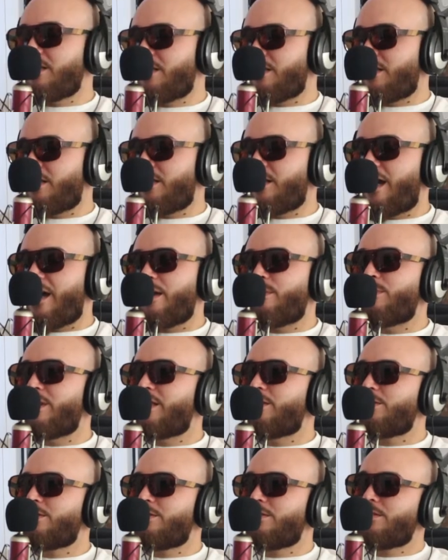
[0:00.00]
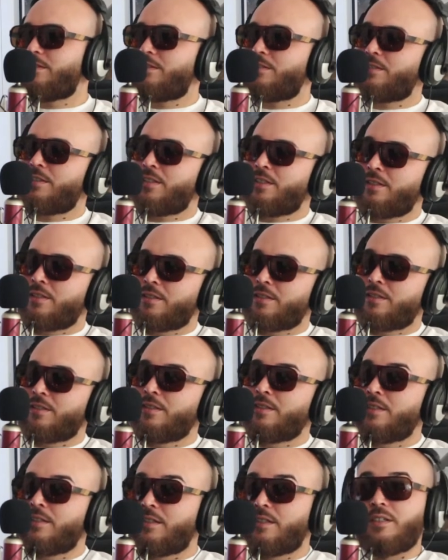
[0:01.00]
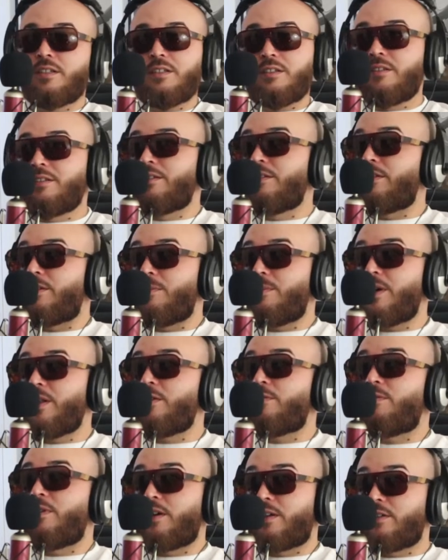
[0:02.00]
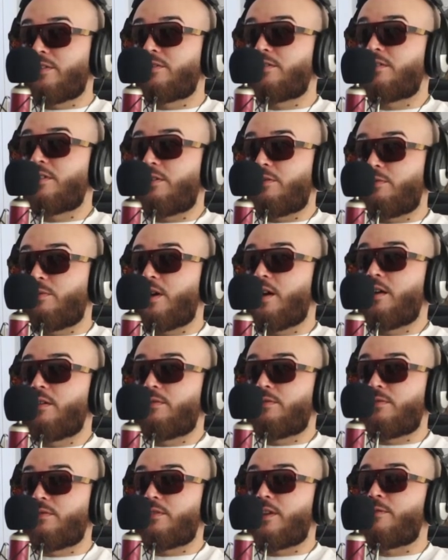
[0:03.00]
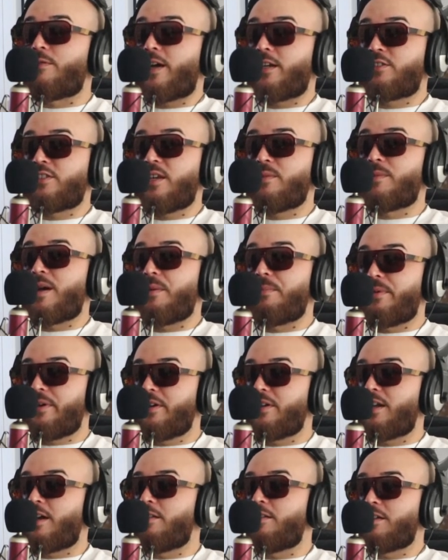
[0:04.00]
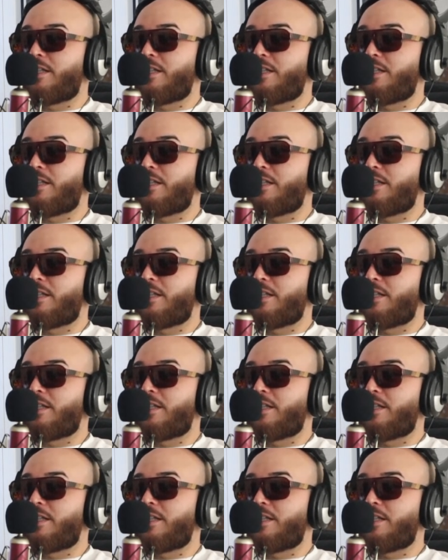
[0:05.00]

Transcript: seen uh, I'm Legend? Yeah. The motherfuckers look Yeah, rough. yeah. If I shave my beard,